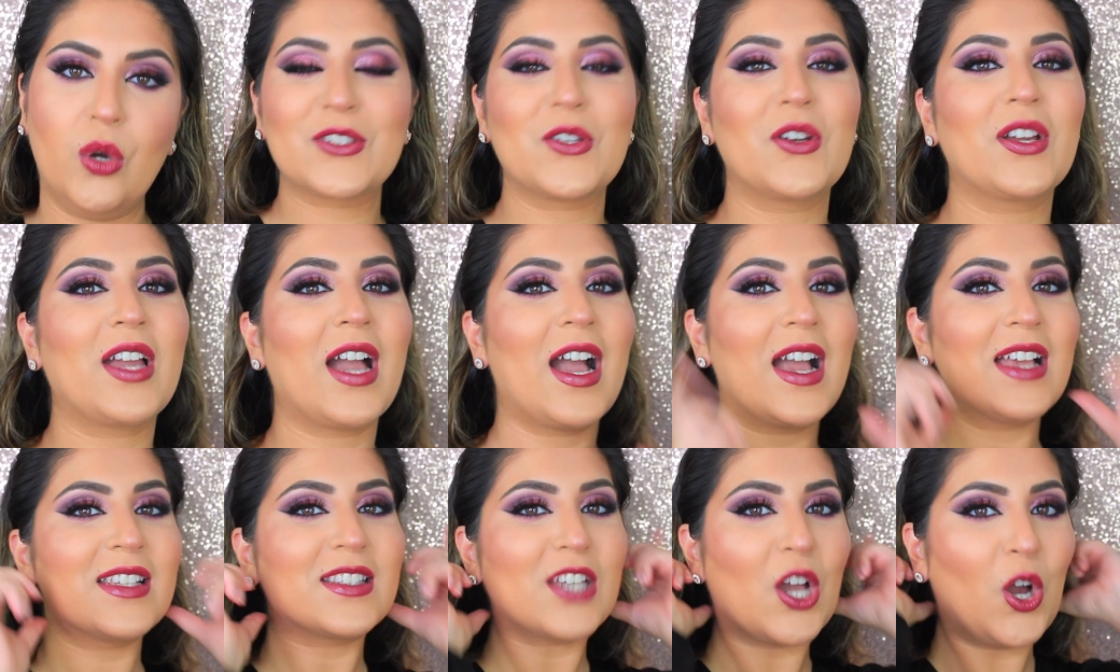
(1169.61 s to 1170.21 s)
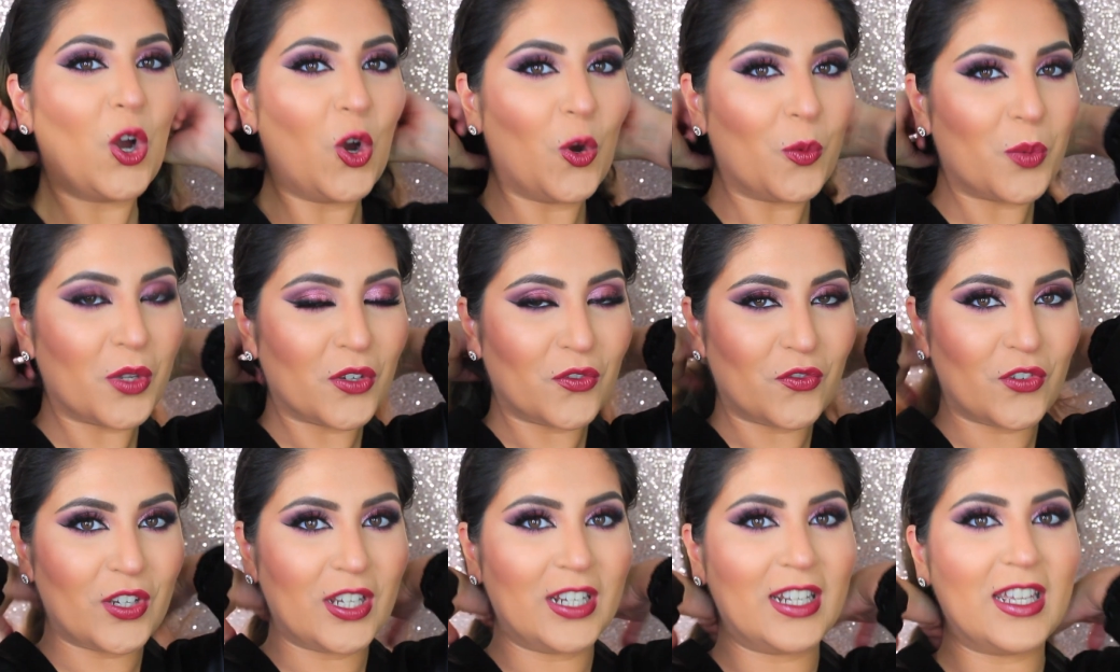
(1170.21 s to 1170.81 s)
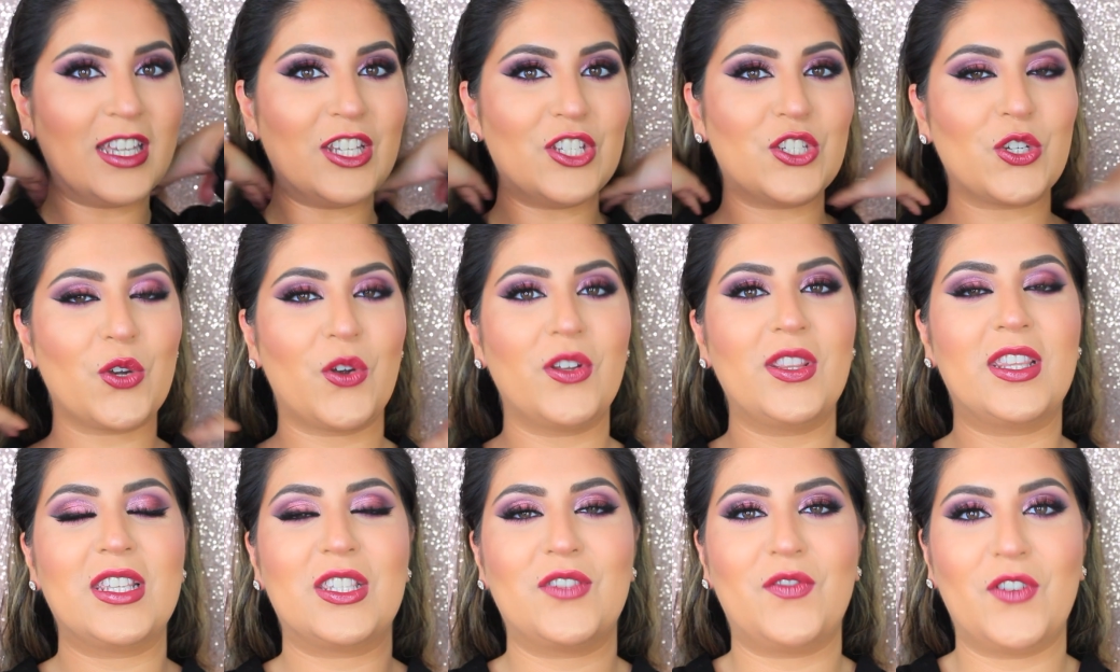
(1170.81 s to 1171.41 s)
So guys, I hope you really
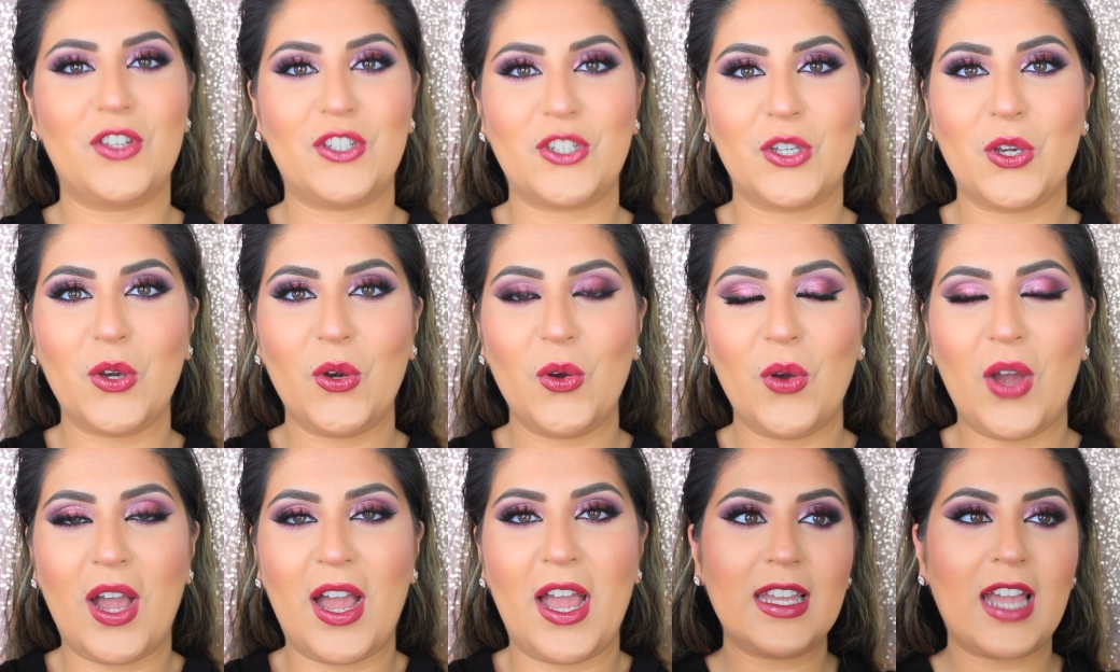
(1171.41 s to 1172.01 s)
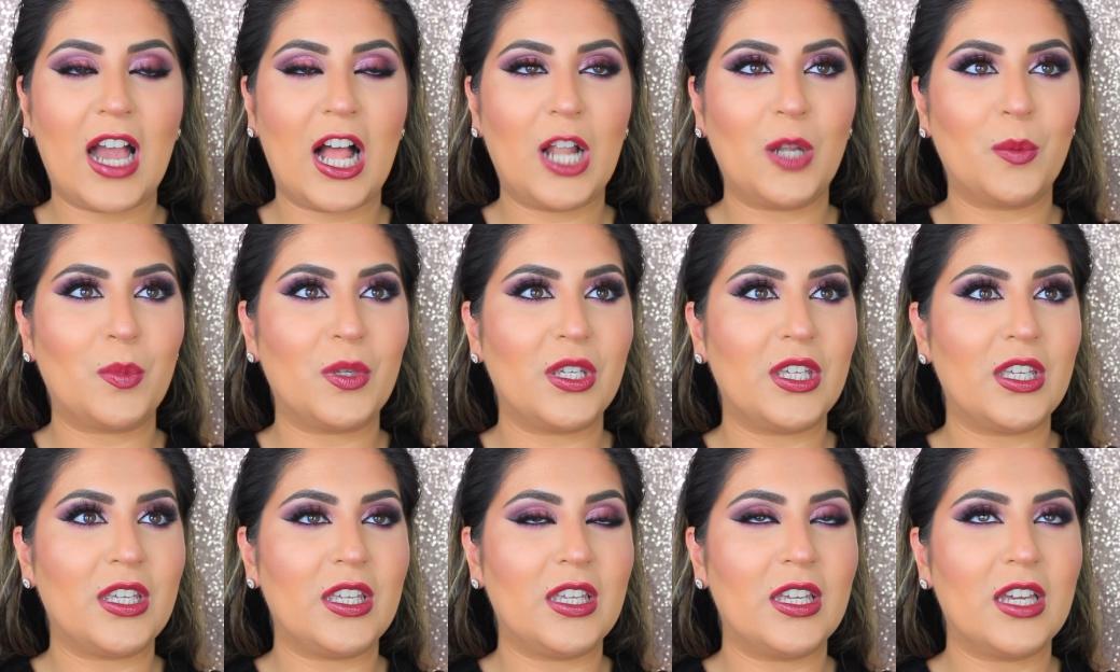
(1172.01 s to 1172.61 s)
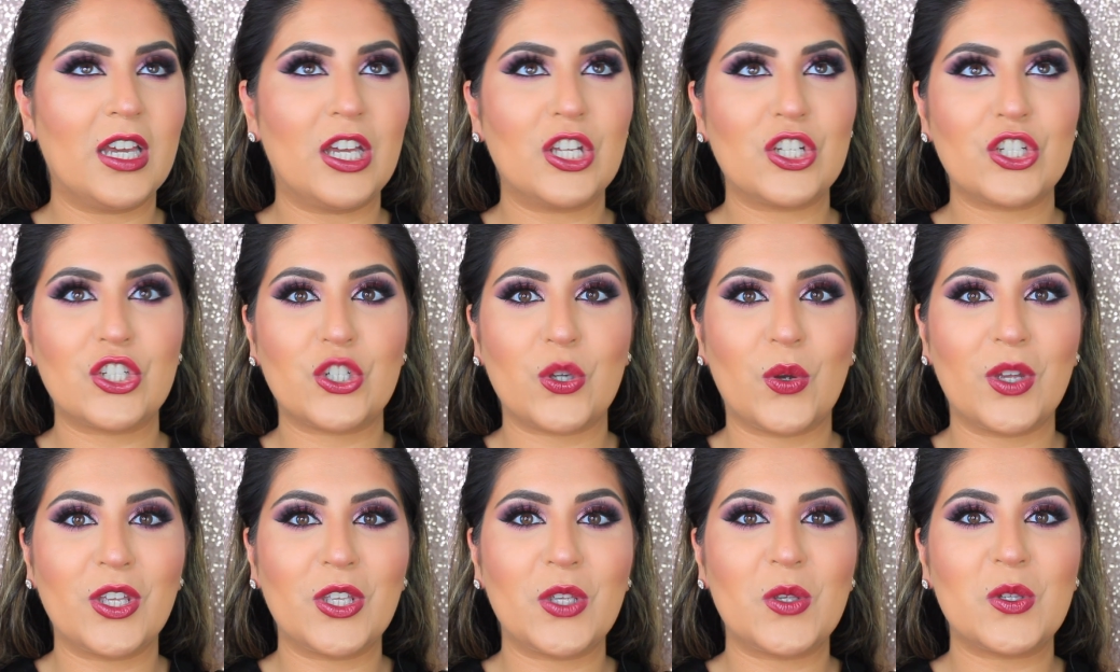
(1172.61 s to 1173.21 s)
enjoyed this video, and I'll be
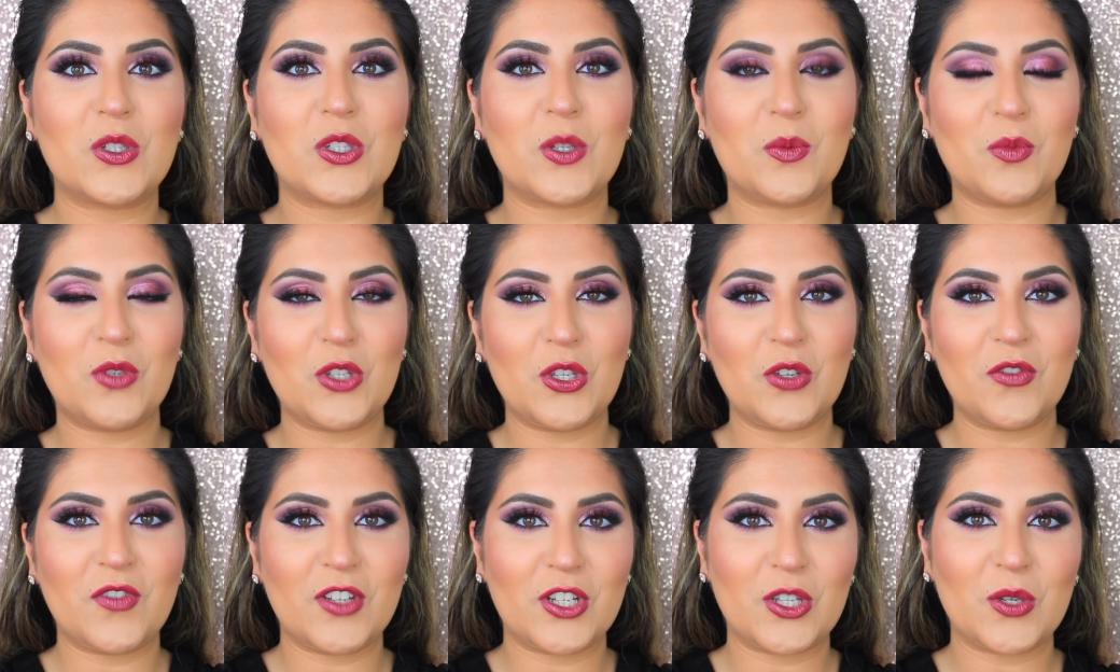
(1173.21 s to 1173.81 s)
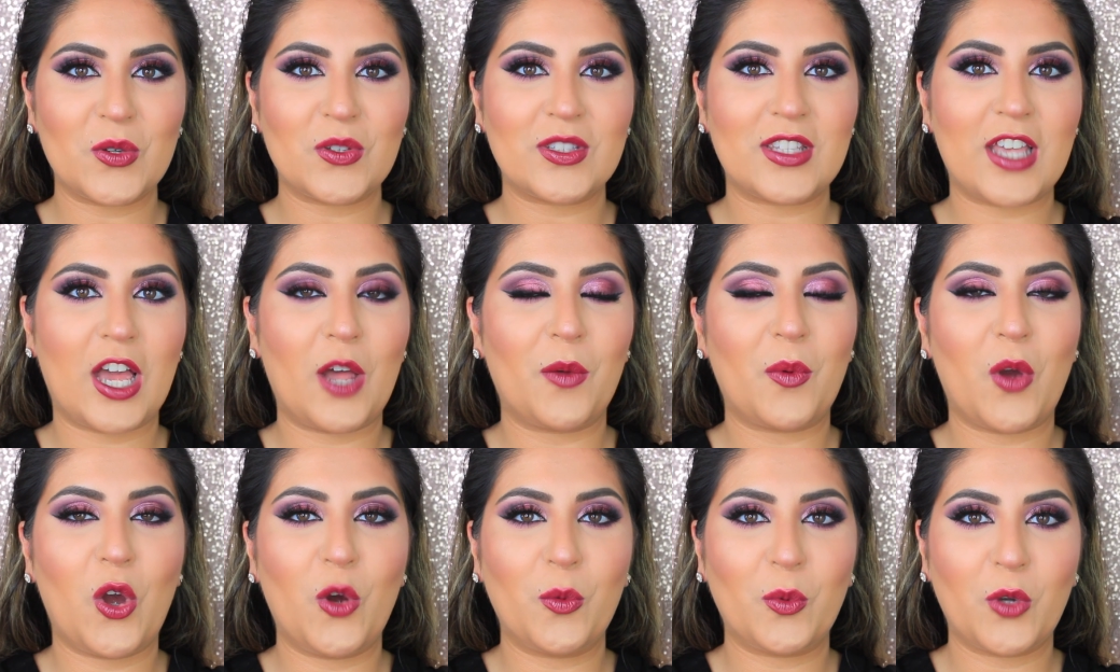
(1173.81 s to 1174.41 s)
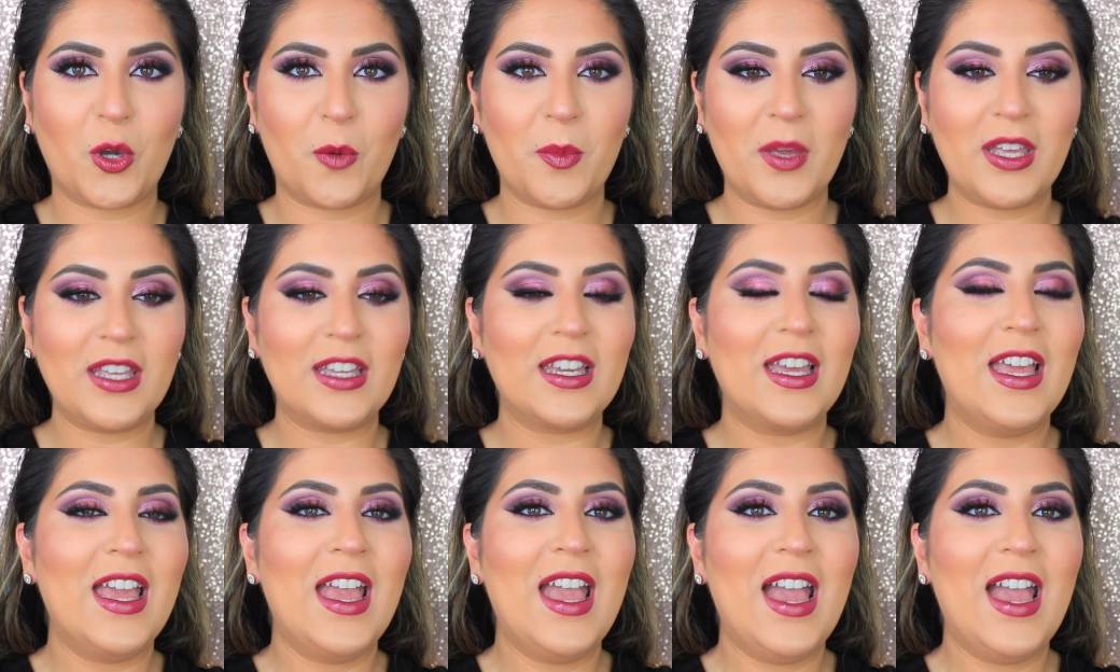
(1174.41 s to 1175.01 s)
showing you some new videos that are upcoming.